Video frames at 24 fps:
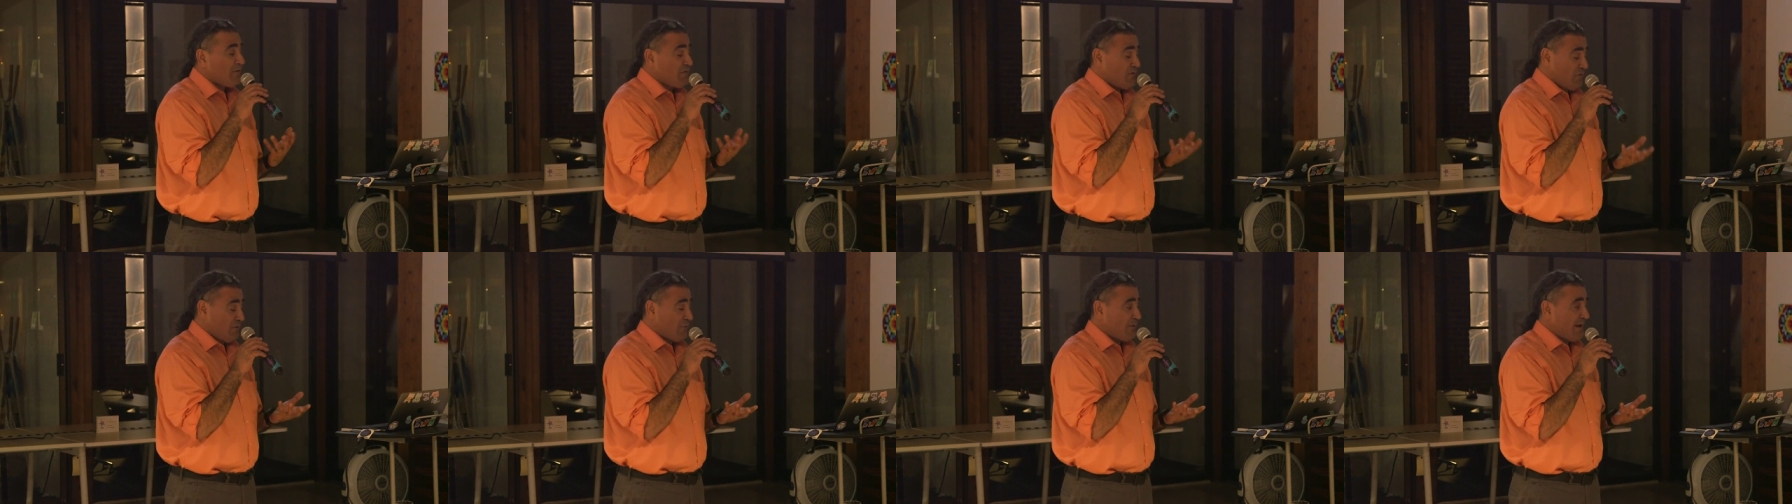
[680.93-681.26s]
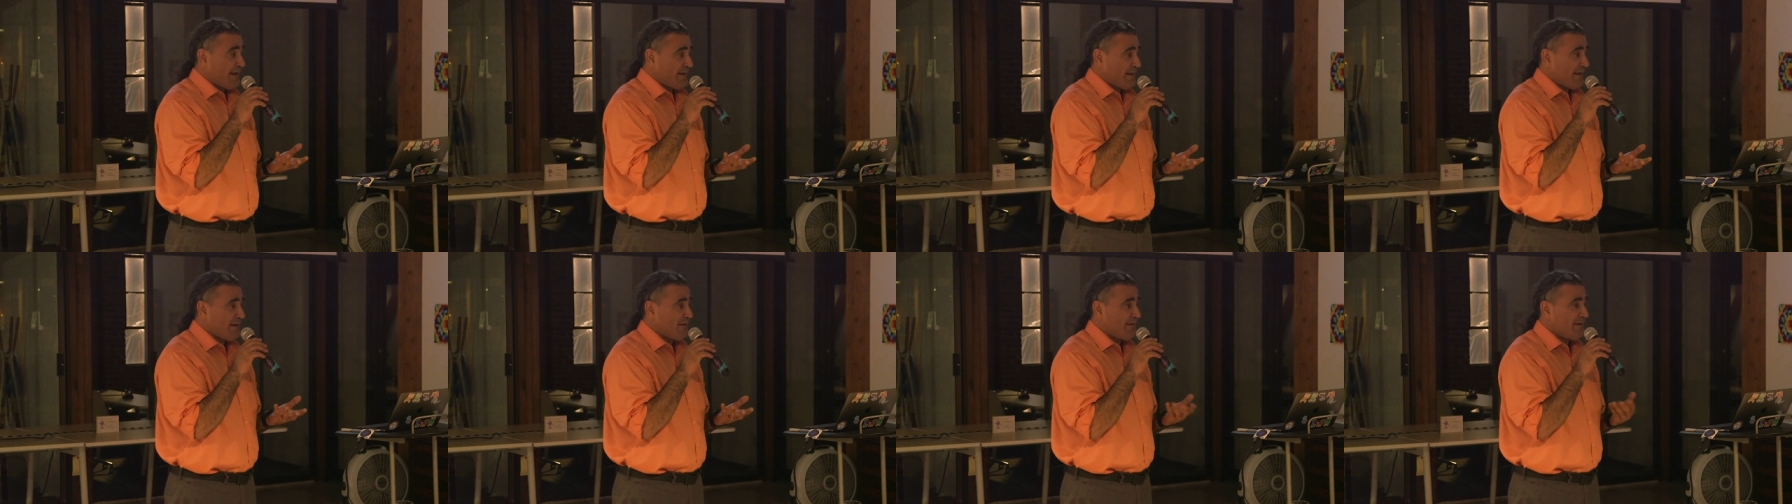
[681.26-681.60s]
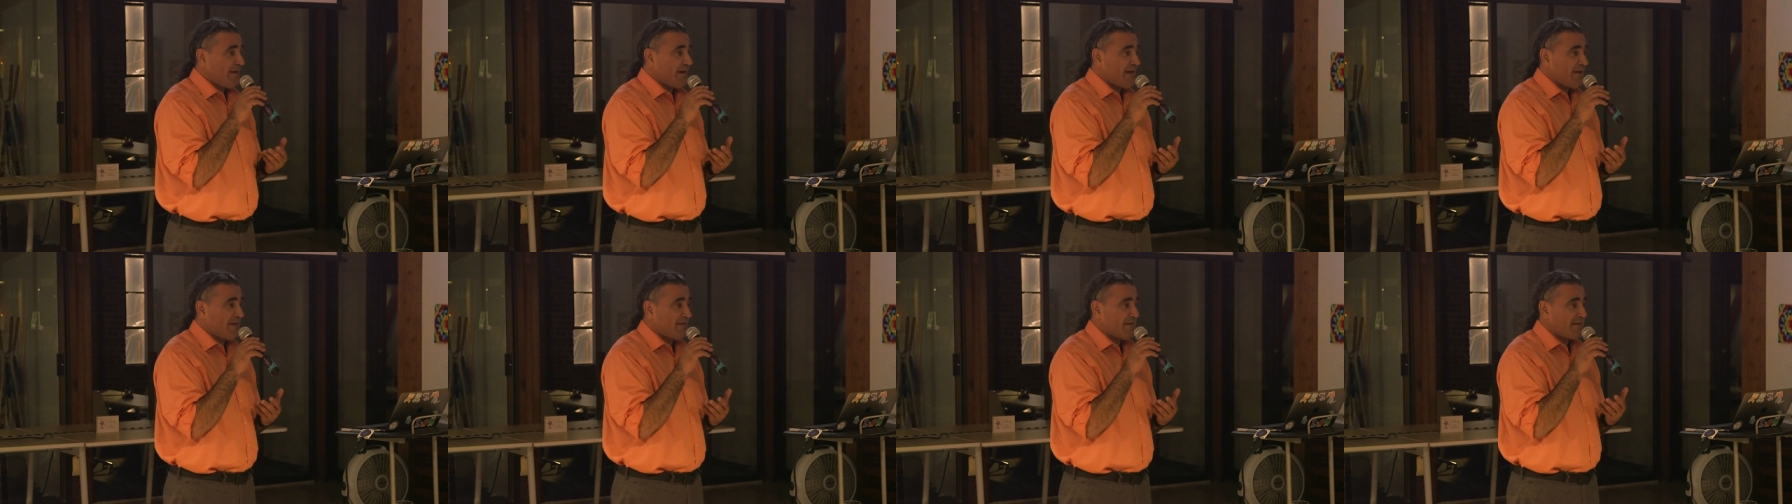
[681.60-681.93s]
to
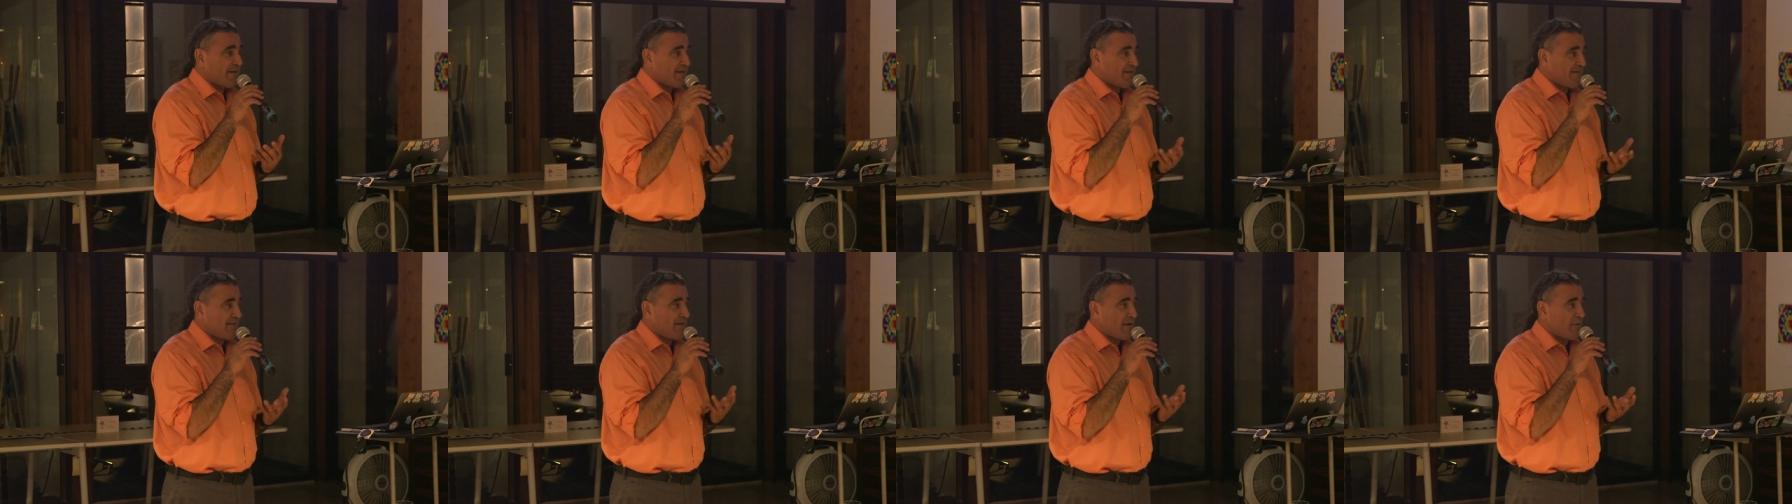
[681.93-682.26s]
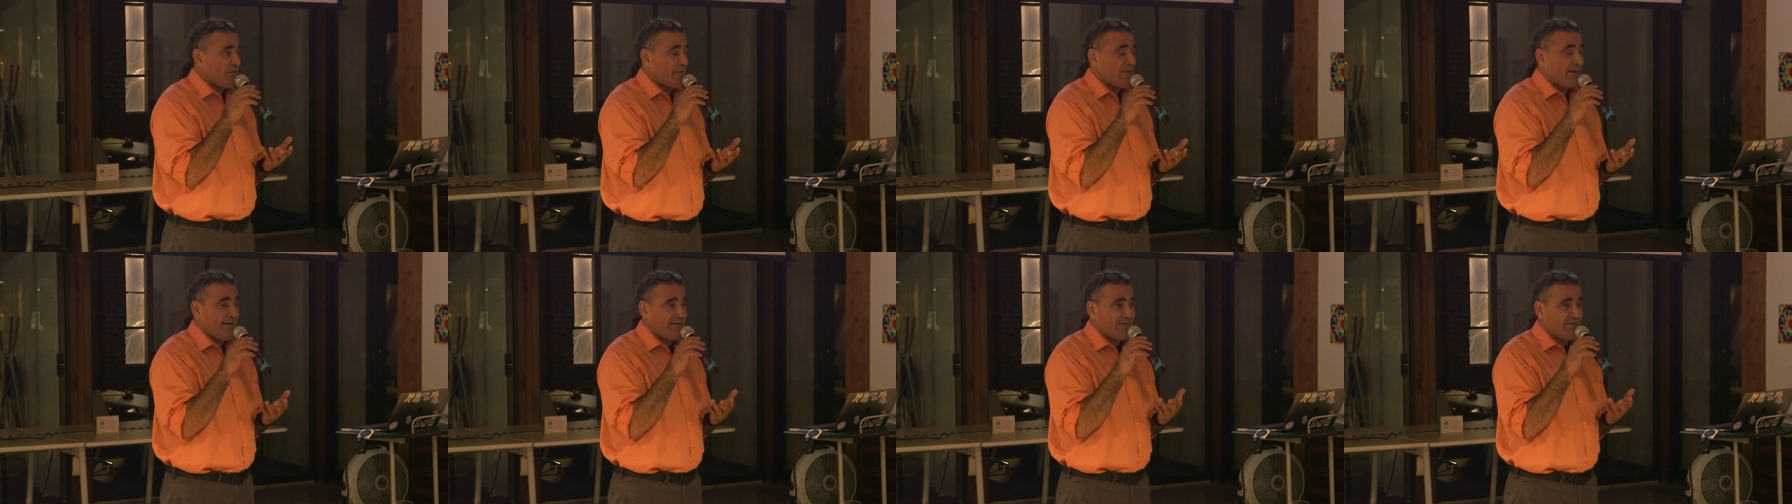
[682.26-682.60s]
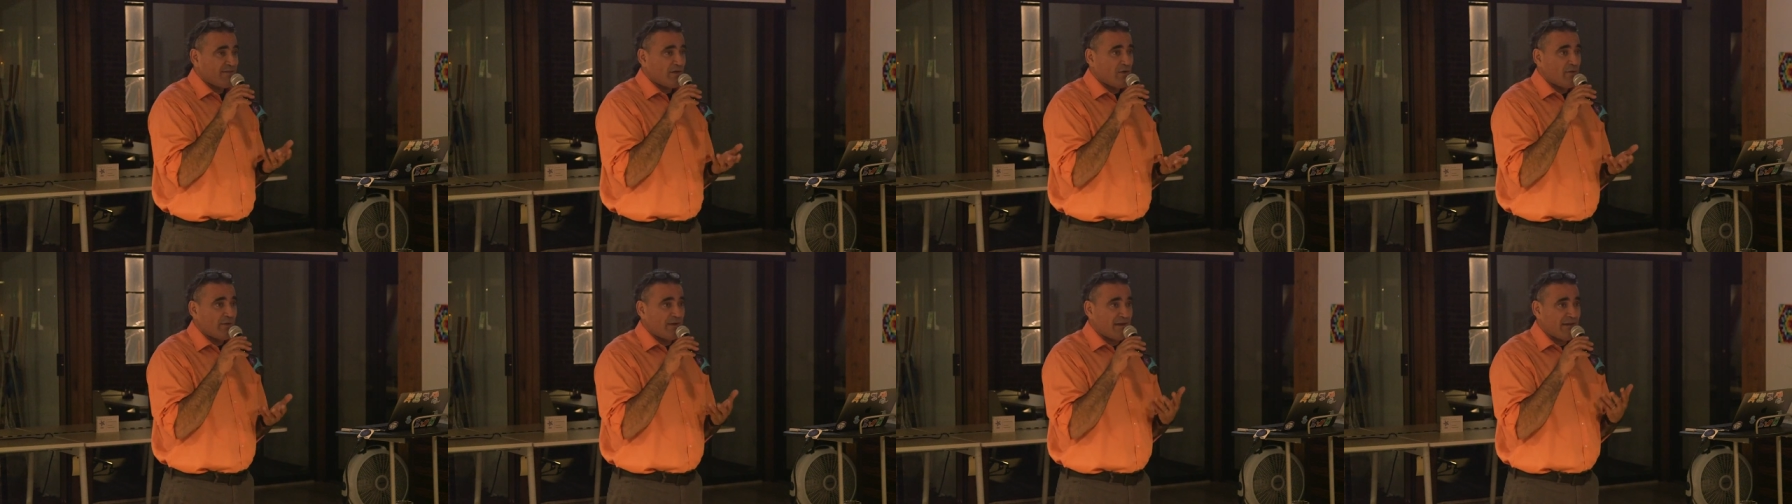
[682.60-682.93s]
recognize that someone
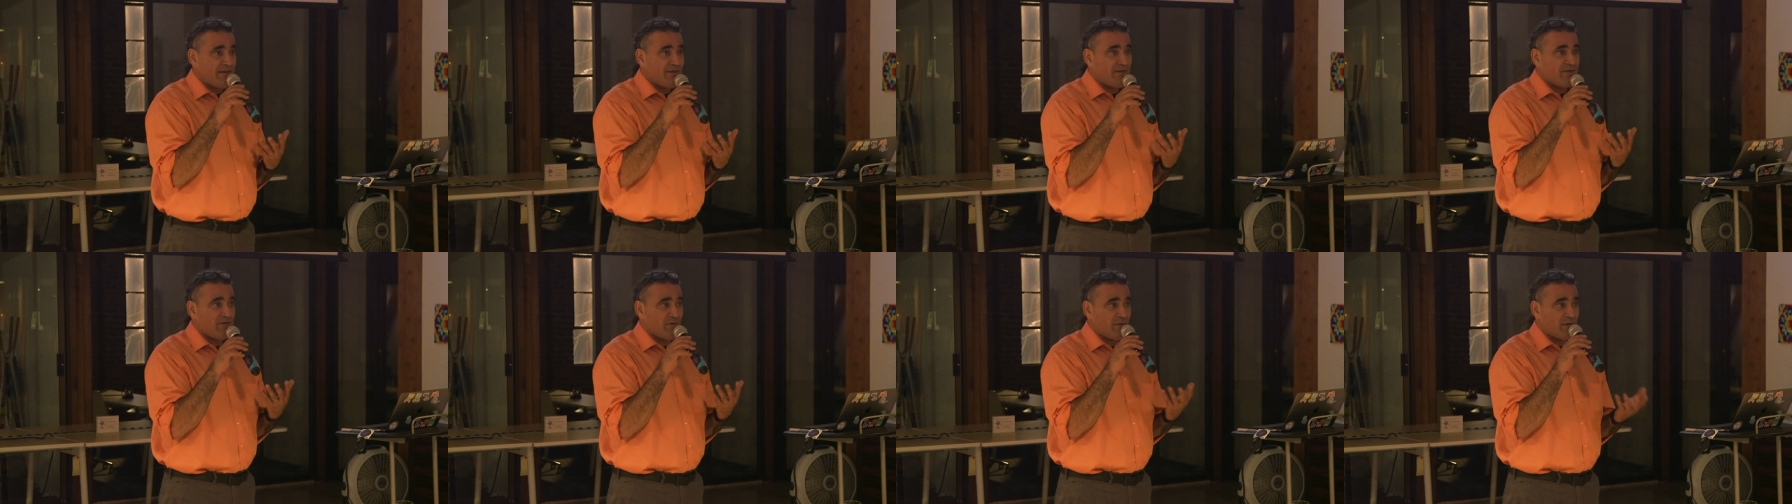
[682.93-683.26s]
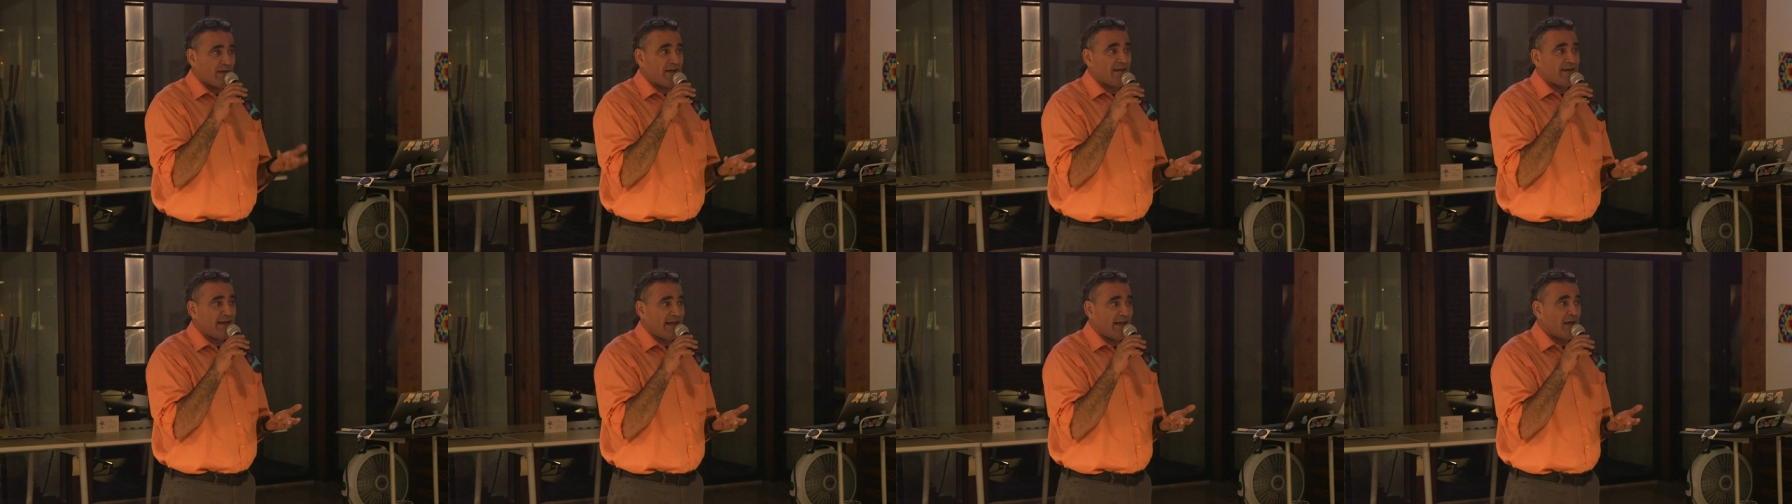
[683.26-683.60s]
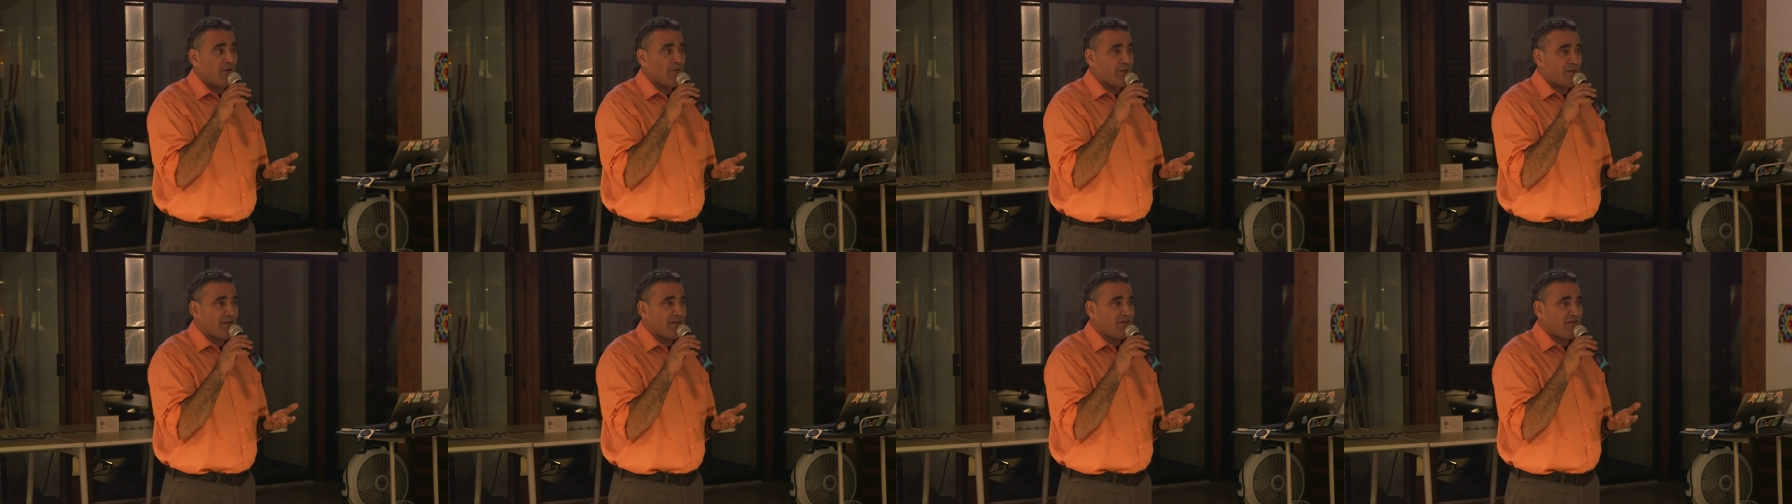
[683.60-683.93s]
is going into an
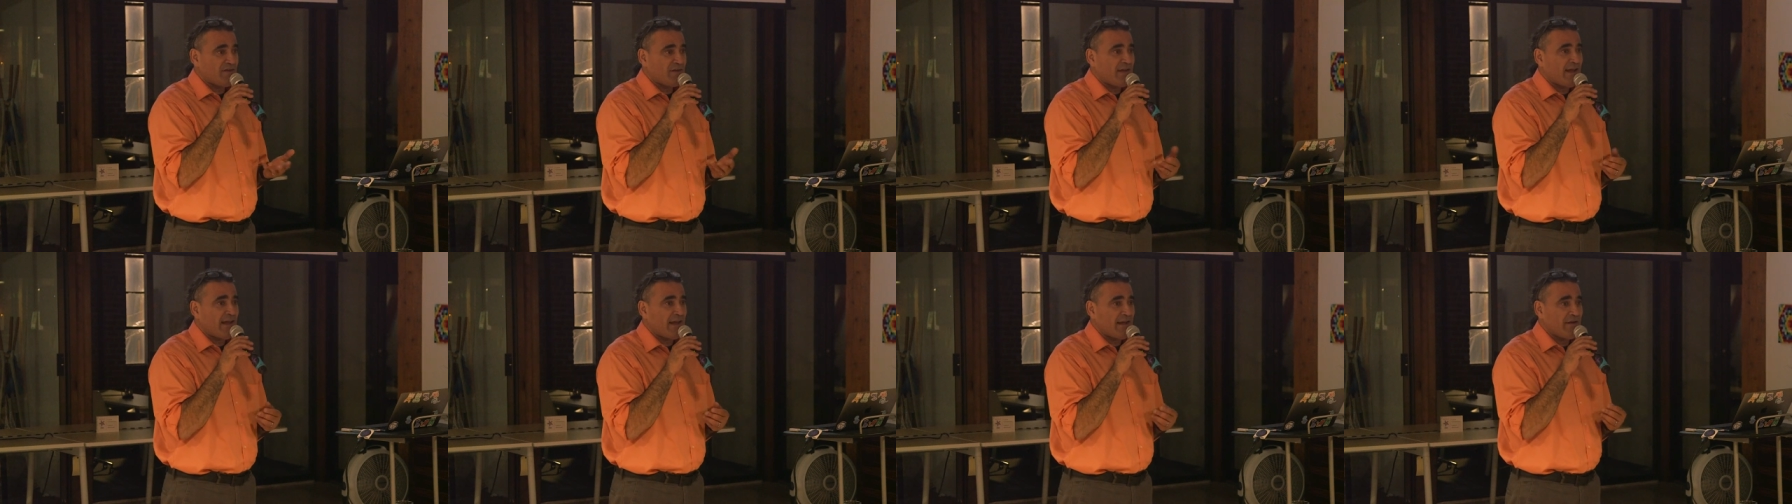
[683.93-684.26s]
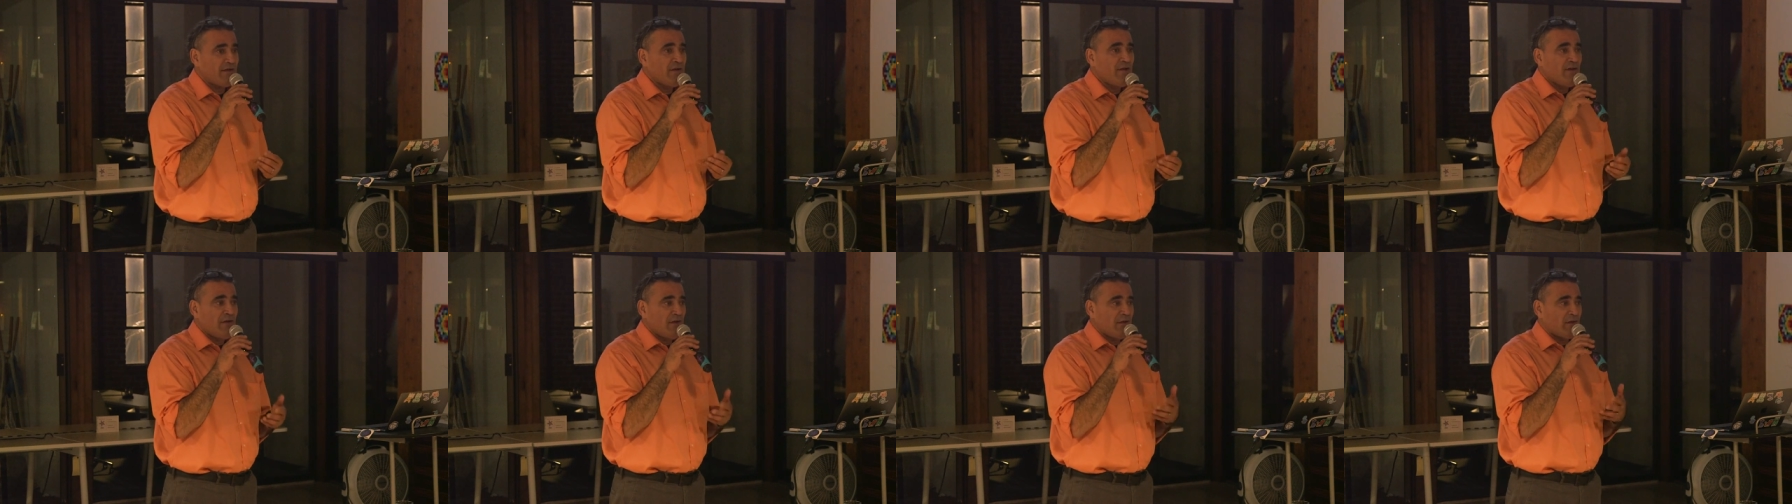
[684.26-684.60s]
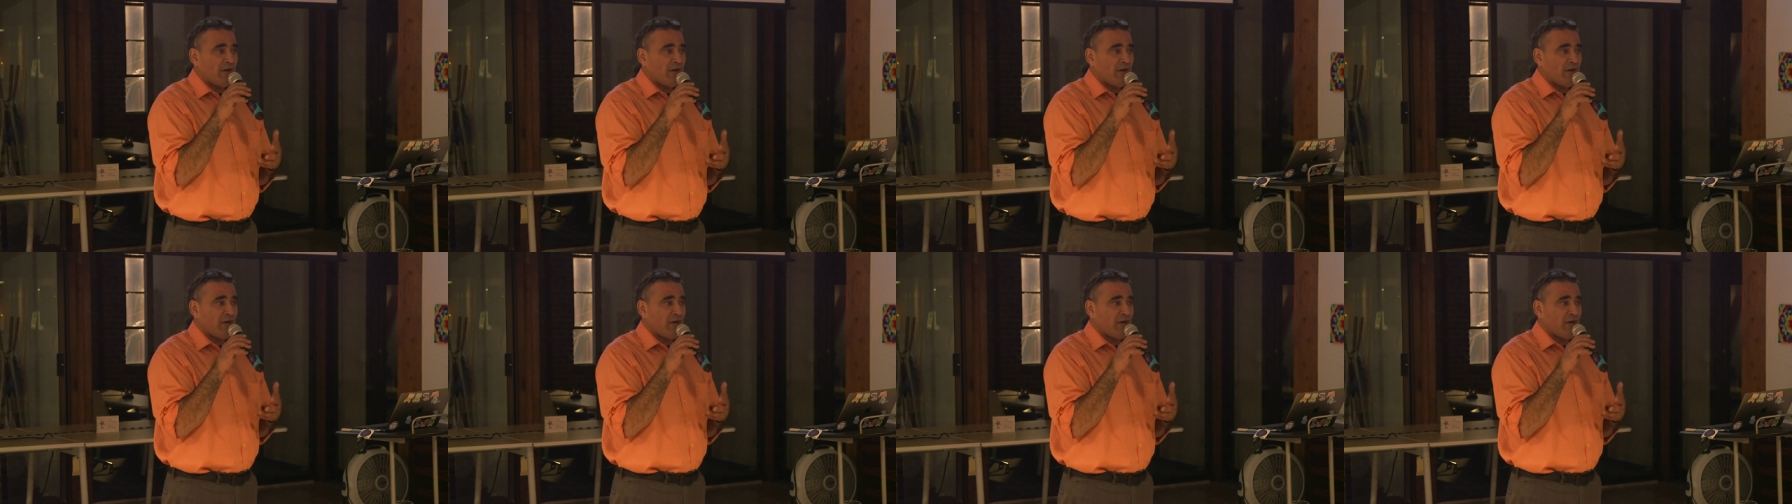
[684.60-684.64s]
unhealthy state